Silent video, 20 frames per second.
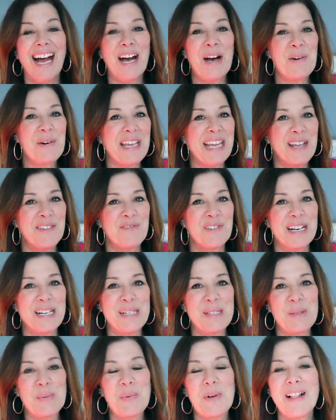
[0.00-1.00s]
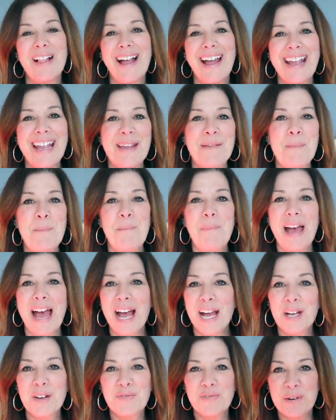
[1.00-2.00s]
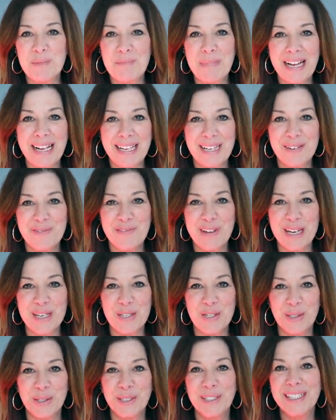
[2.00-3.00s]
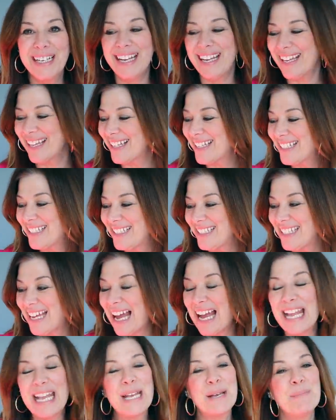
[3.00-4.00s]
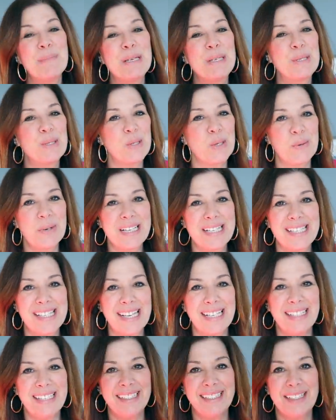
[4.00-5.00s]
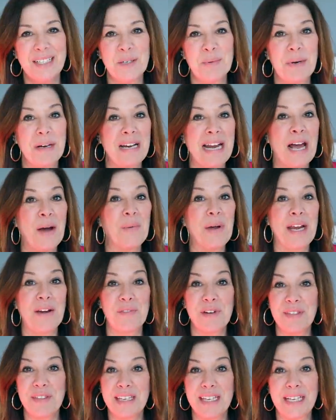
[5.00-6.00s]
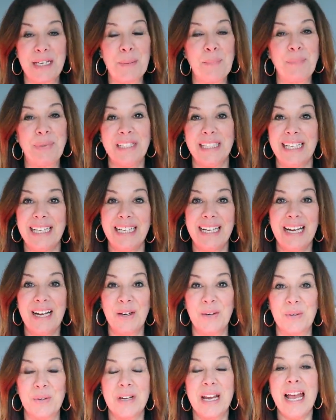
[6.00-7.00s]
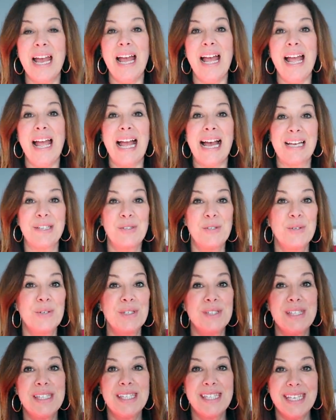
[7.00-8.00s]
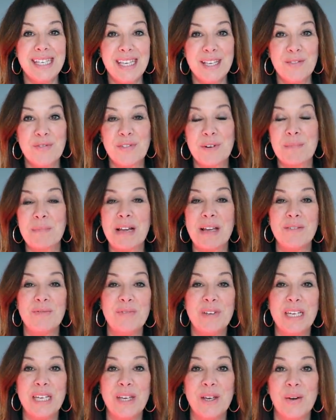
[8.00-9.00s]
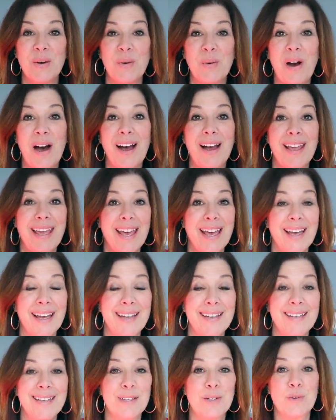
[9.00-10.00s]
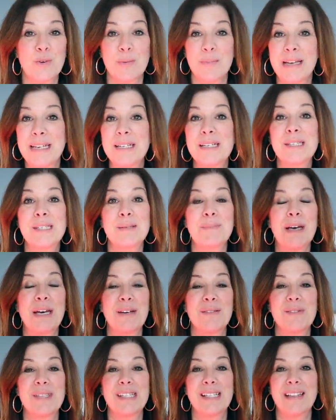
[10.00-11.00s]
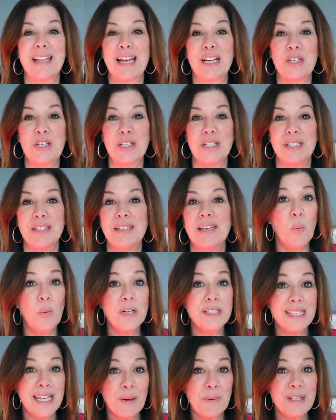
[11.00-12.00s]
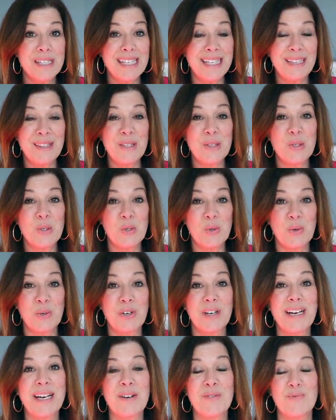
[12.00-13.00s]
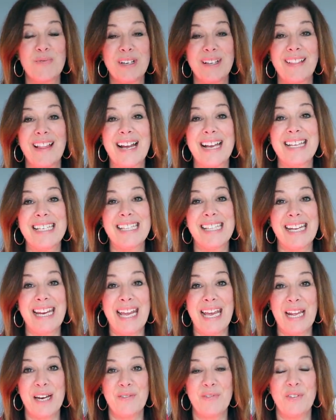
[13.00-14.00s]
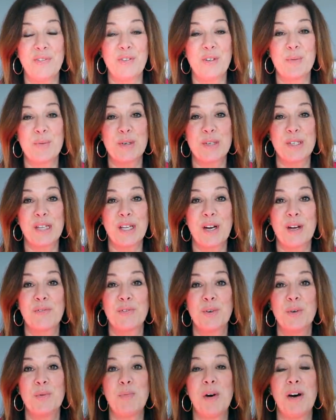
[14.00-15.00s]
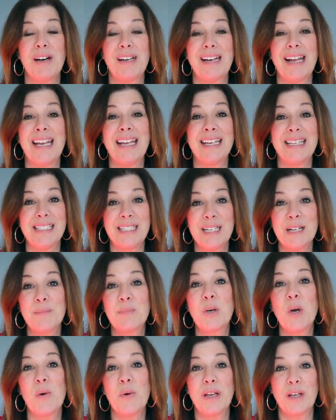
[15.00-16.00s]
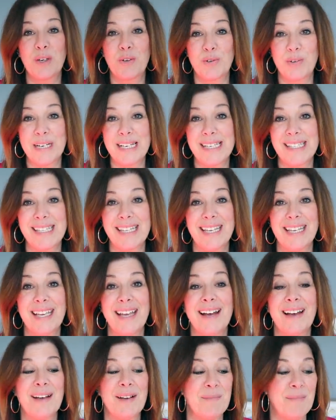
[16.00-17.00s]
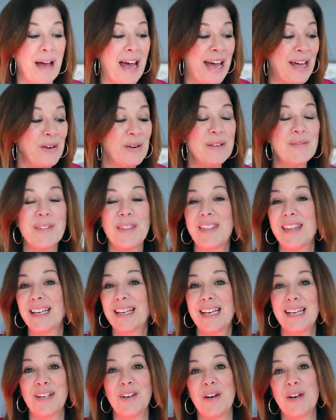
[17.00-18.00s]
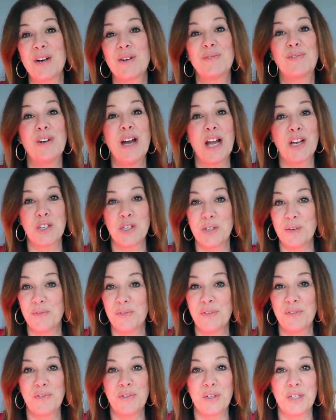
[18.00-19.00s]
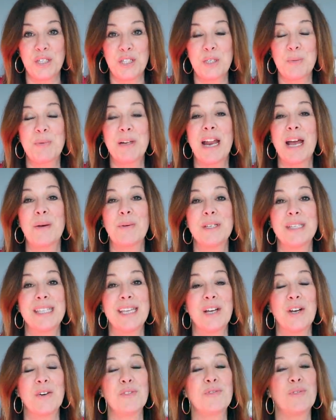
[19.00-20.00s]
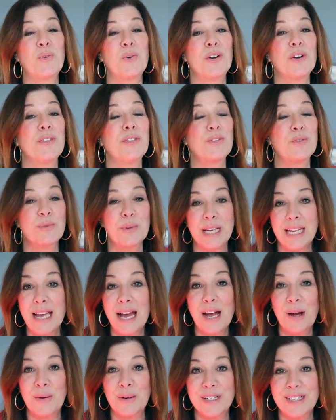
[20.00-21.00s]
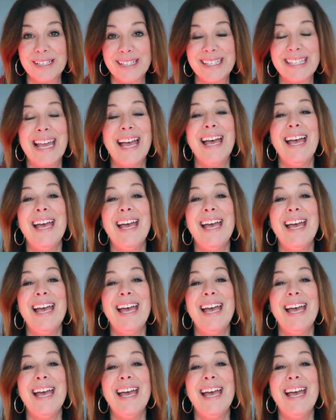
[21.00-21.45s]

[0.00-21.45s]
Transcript: Okay friends, well I am back from my adventure and I am so excited about how everything played out. As you could see from my video, I had a tremendous amount of selection. Once I was in the store and realized that I had a 50% off coupon, I ended up going crazy. I don't even think I got a fraction of the footage, but I was there for 3 hours